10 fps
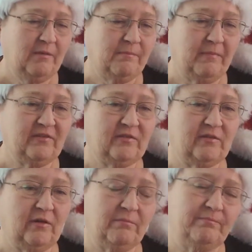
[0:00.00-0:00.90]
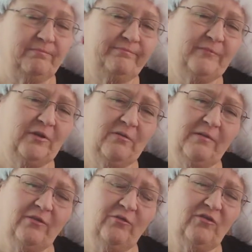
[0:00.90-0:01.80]
know
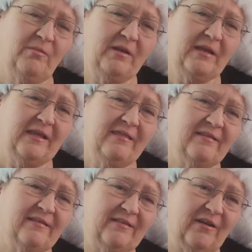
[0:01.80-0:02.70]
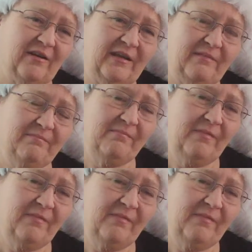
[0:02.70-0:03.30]
what? There's something in this stocking.